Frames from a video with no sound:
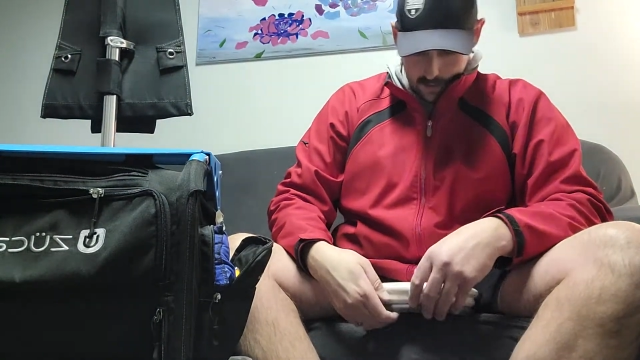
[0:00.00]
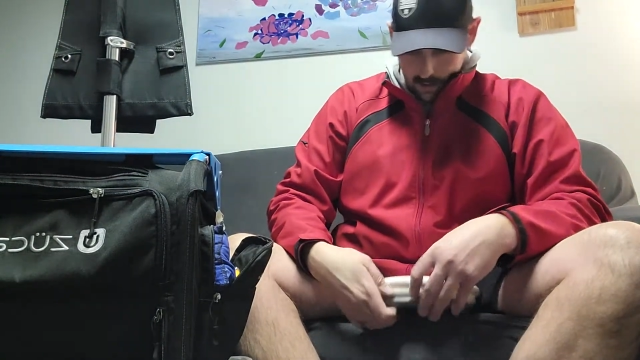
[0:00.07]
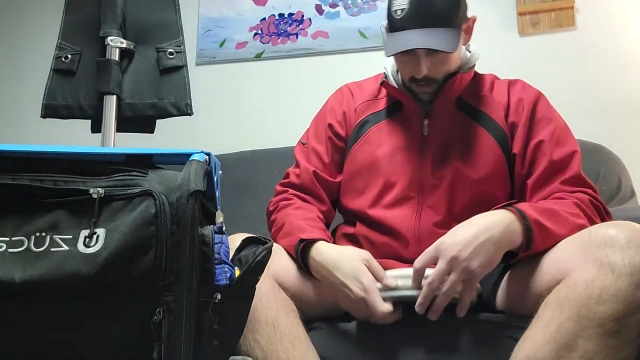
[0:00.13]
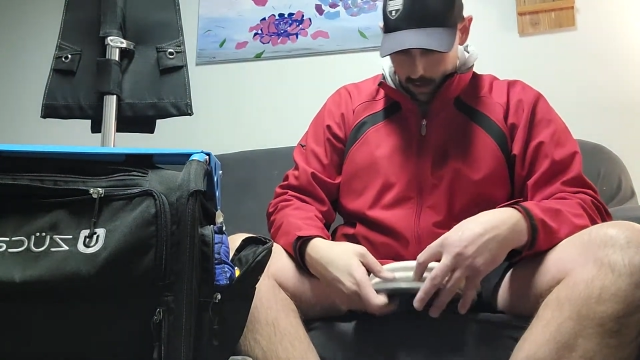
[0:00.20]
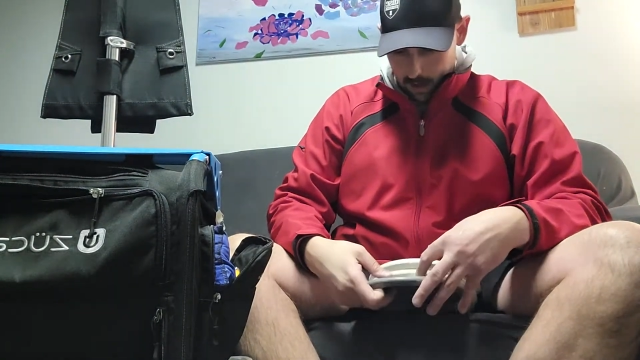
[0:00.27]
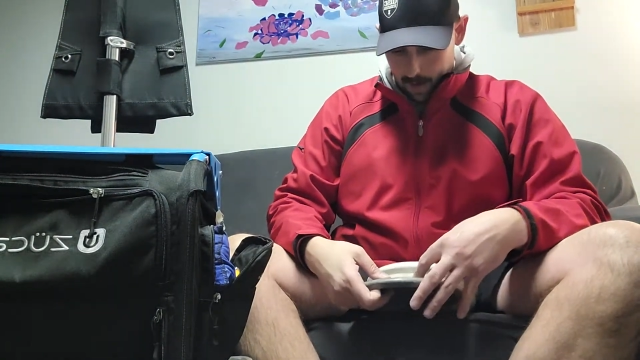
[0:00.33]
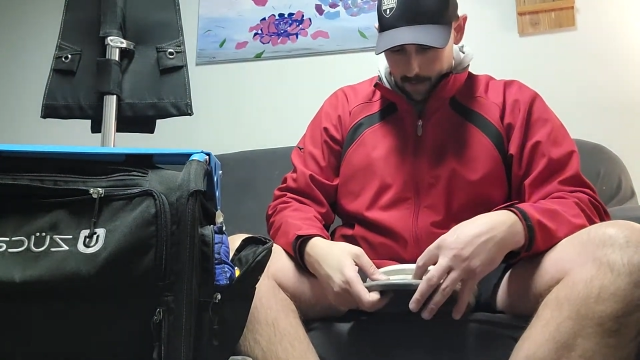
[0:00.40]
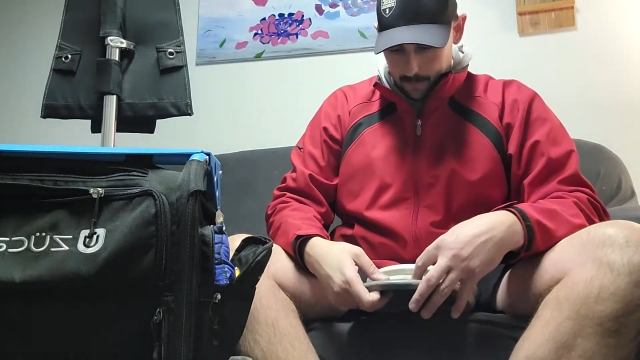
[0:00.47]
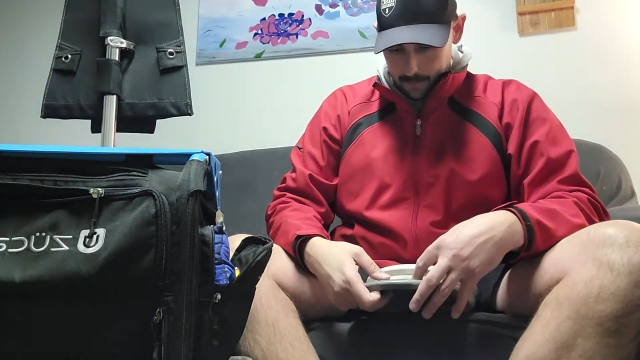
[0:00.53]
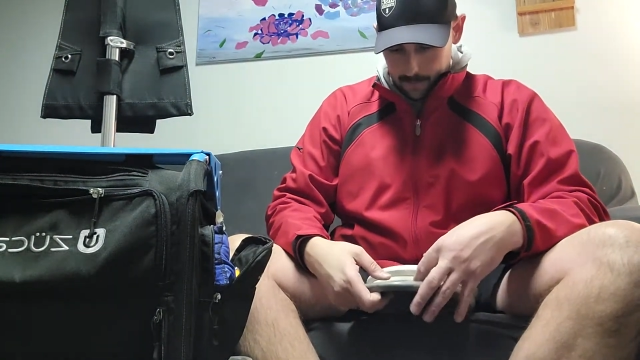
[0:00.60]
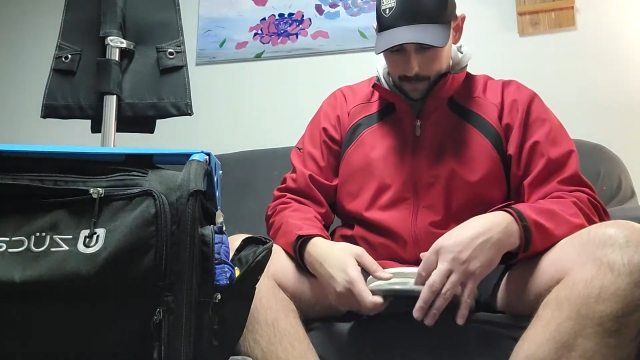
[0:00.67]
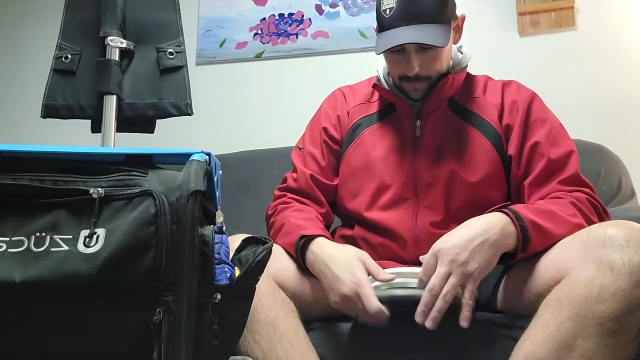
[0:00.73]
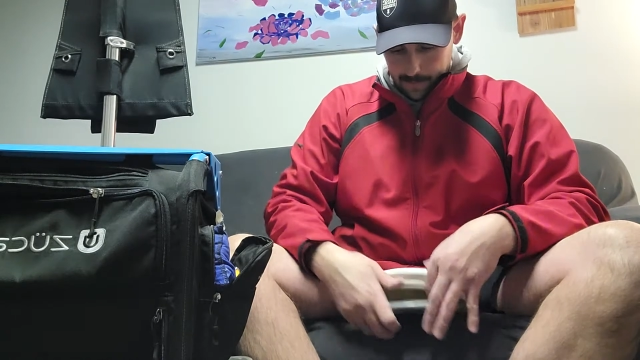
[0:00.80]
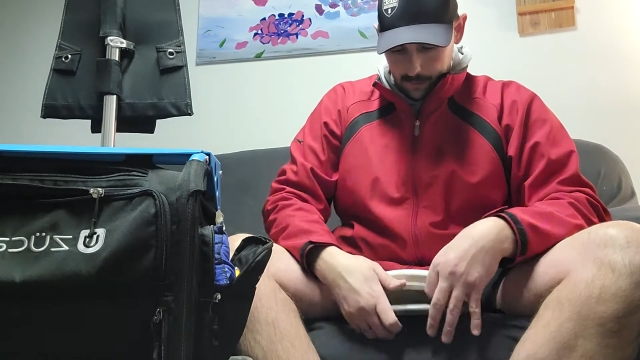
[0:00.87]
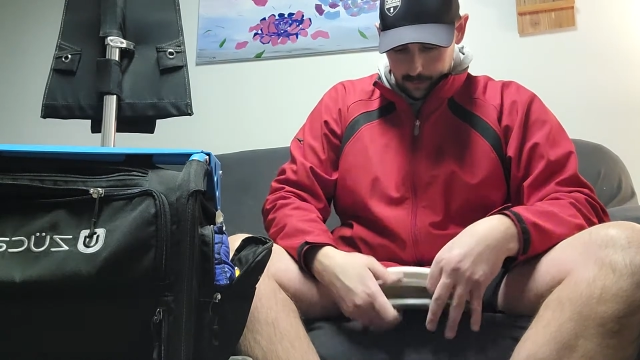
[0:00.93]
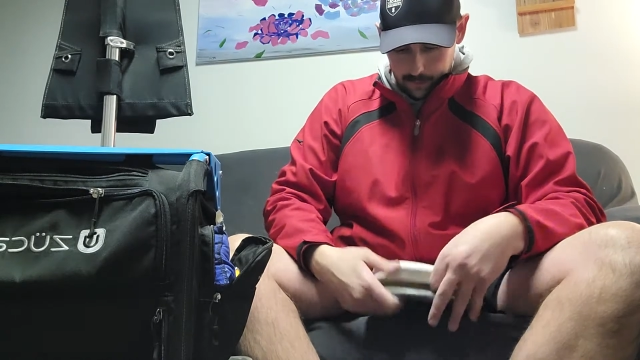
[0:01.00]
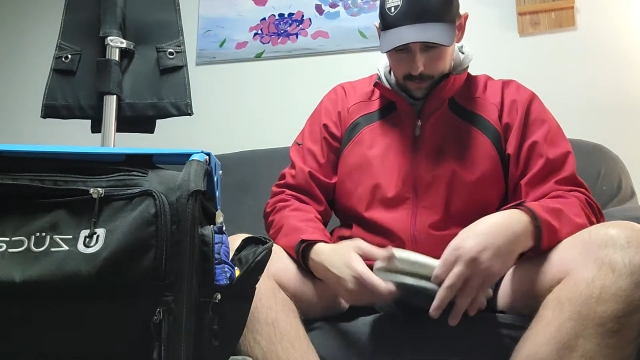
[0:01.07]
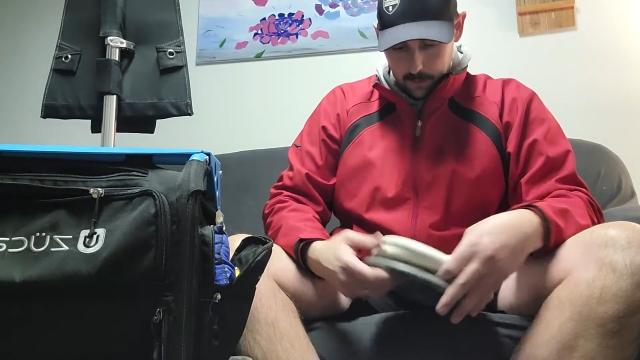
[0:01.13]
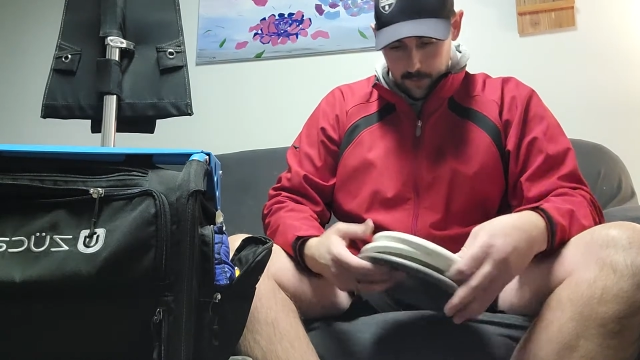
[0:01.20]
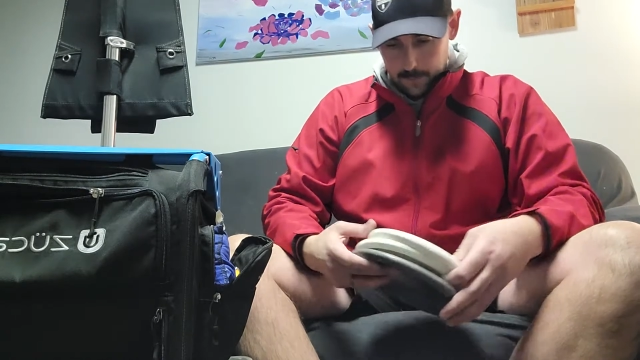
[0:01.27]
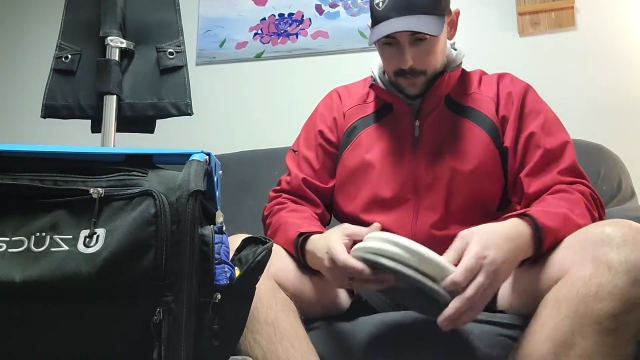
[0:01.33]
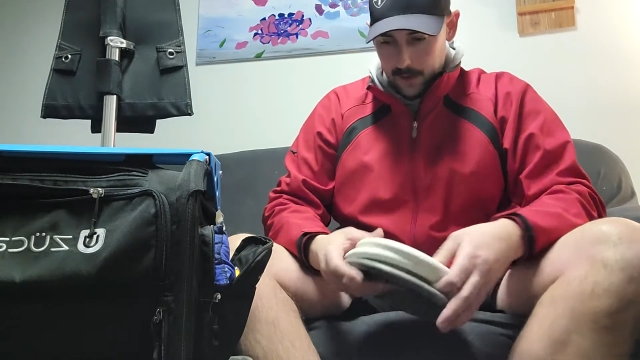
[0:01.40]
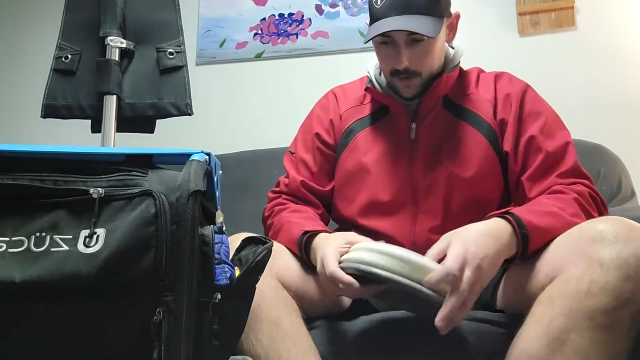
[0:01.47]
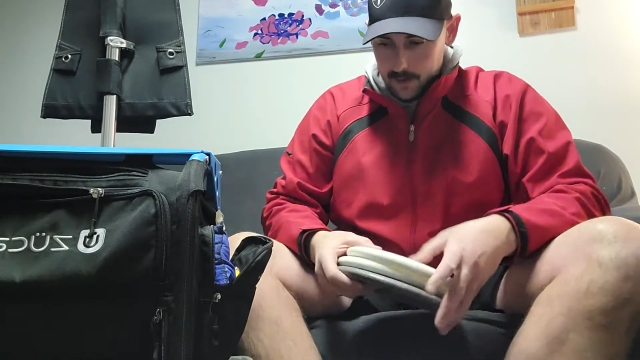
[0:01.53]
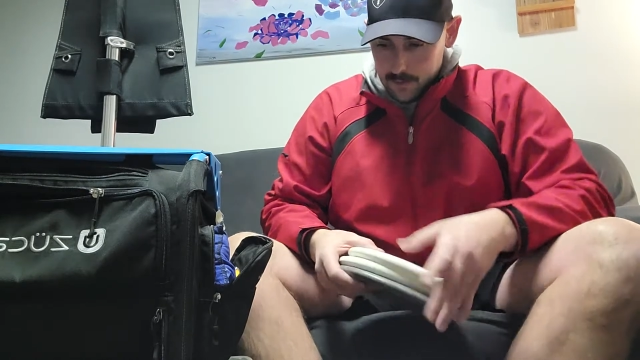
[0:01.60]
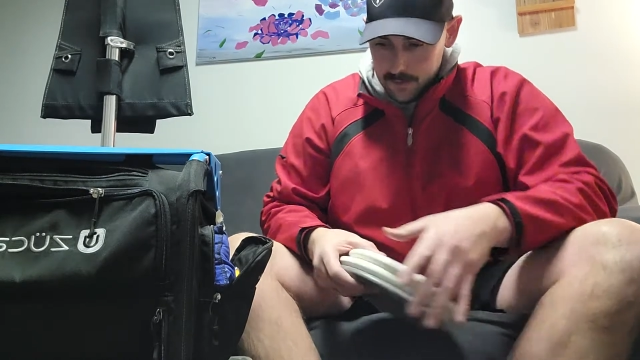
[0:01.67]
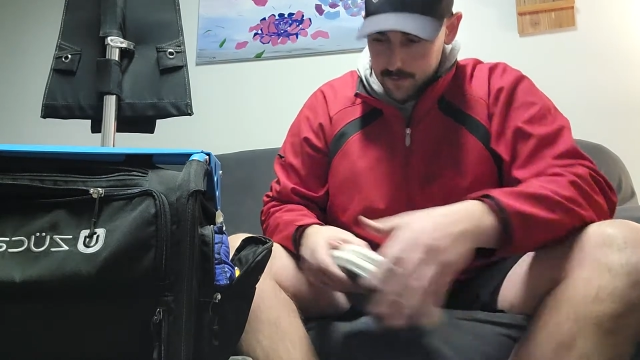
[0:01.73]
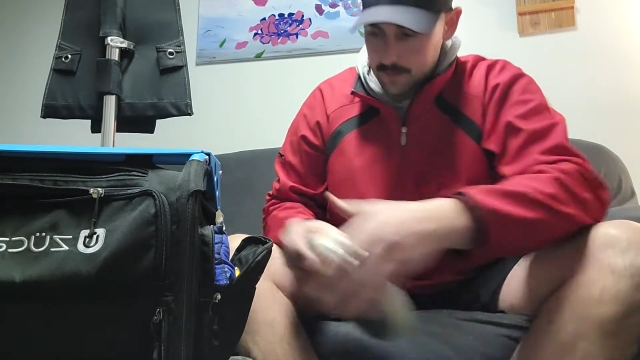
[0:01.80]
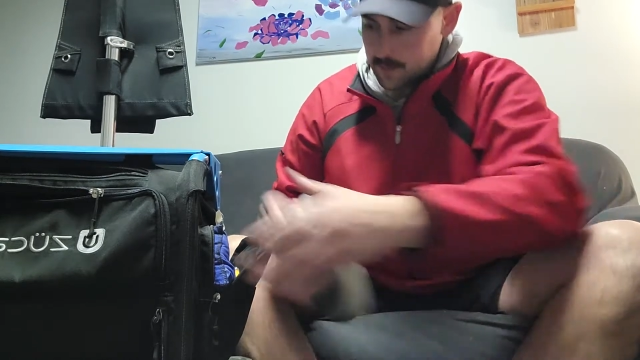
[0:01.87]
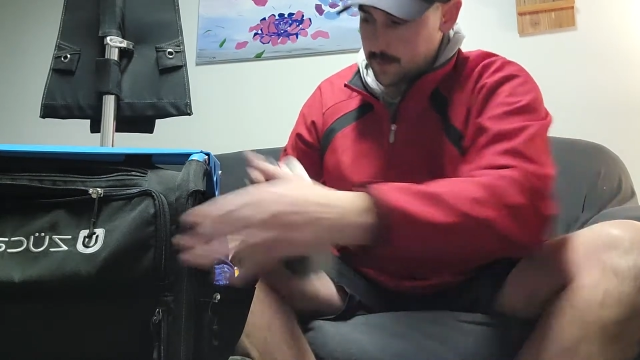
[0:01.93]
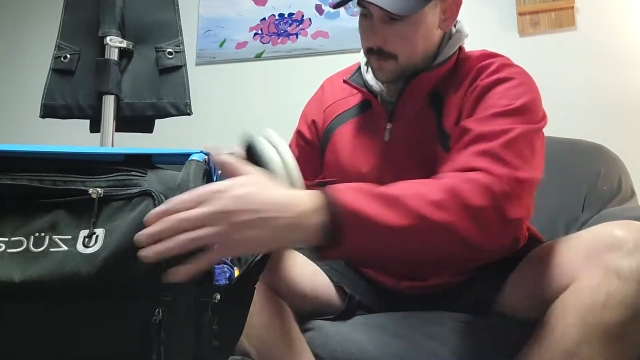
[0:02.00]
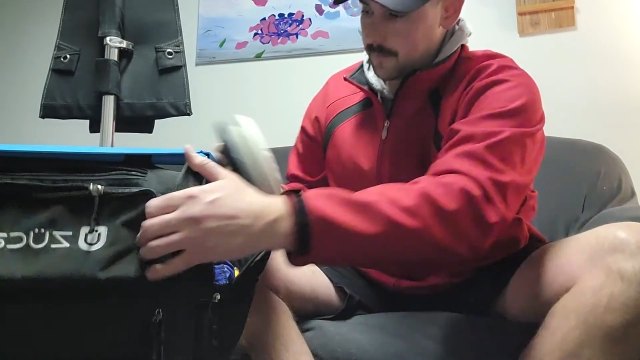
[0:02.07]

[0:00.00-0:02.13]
I'm gonna go with putters.